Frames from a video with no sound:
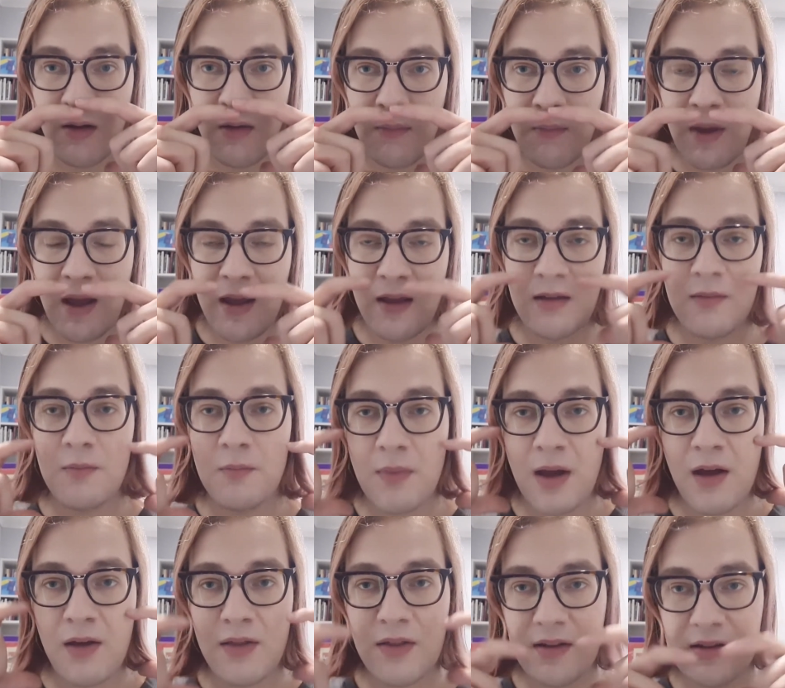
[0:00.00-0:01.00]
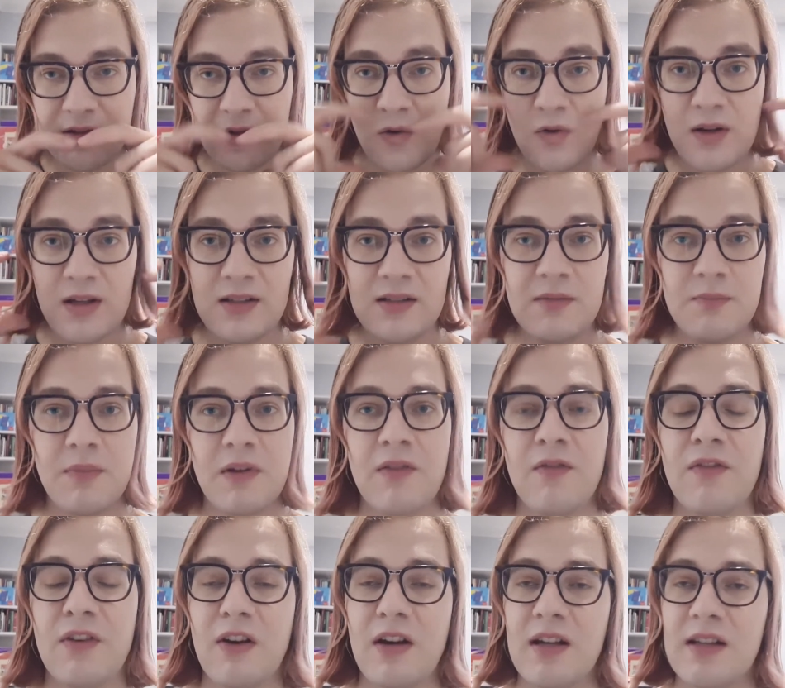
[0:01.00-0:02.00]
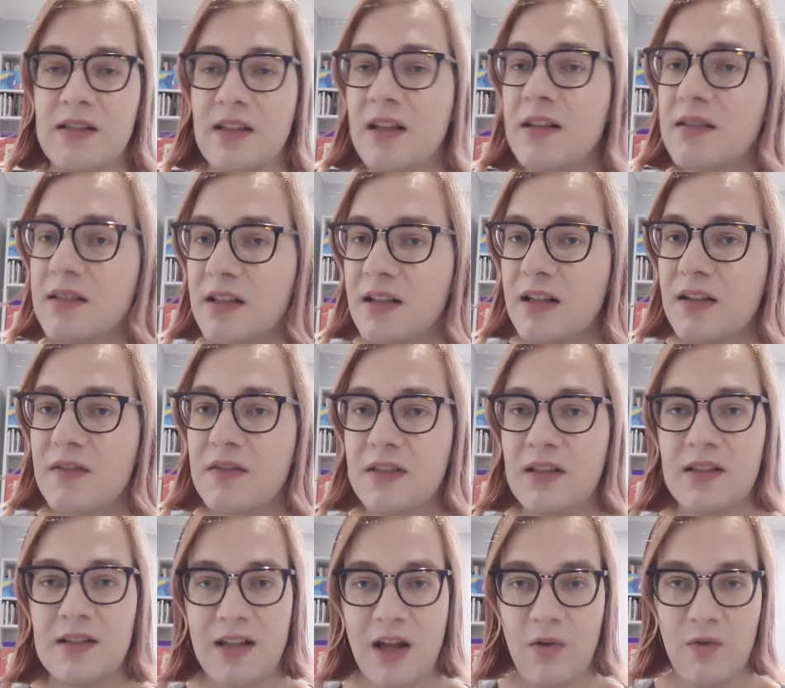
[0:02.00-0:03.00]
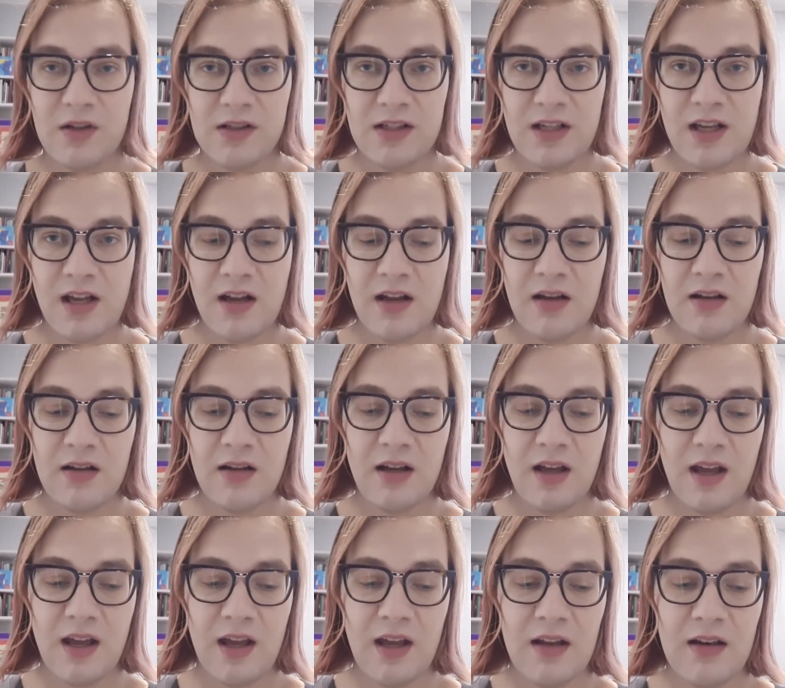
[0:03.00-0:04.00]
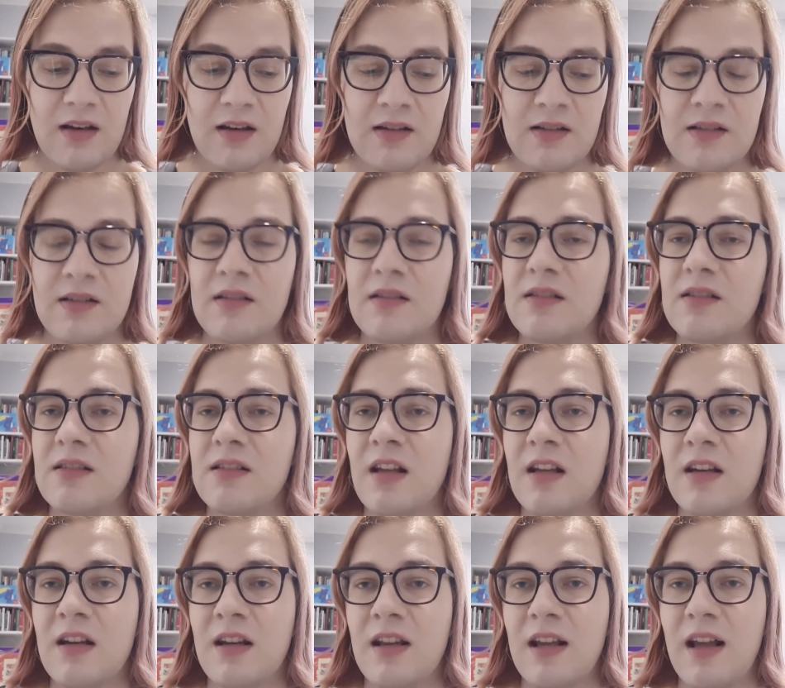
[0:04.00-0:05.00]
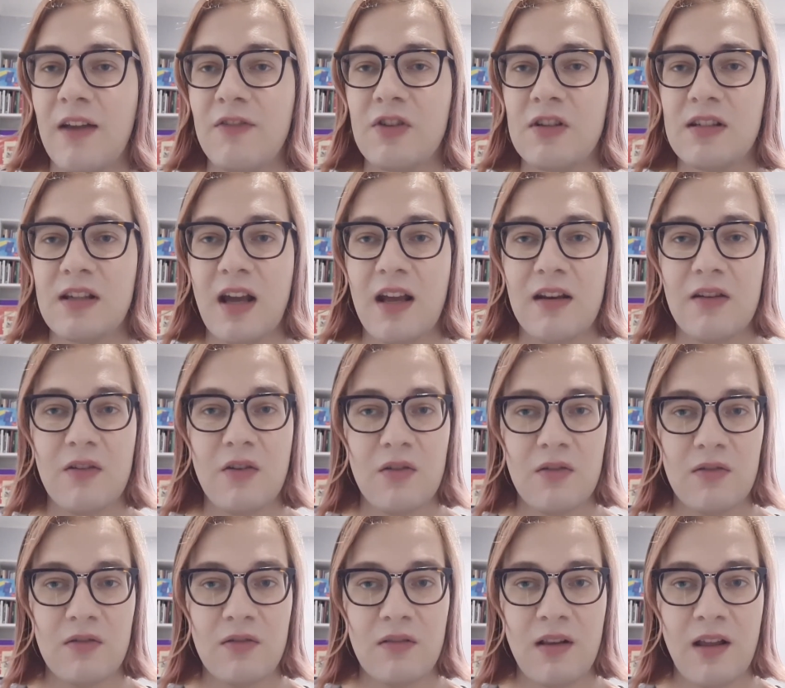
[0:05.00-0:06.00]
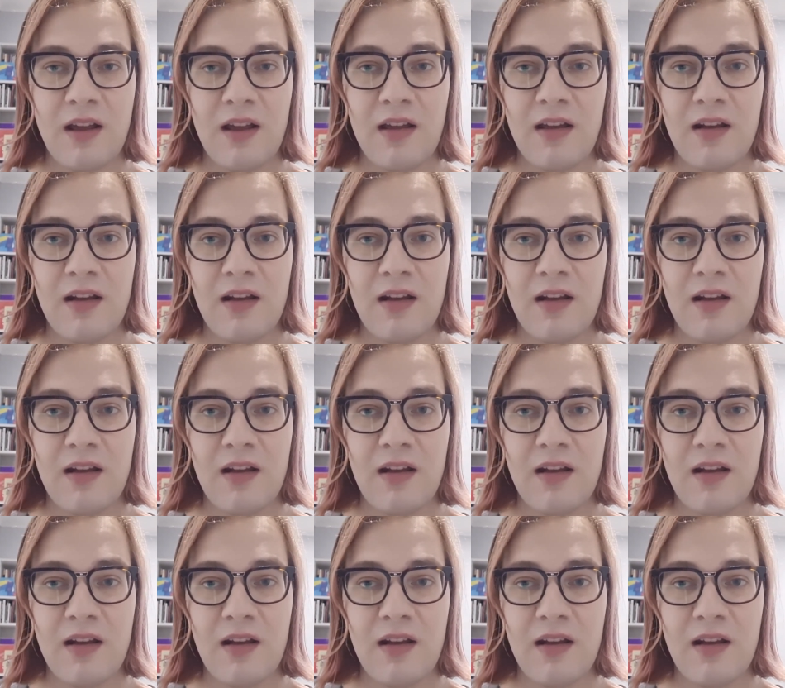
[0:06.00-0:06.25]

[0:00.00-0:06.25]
My mouth has always been very sensitive since I was young, and suddenly I just had like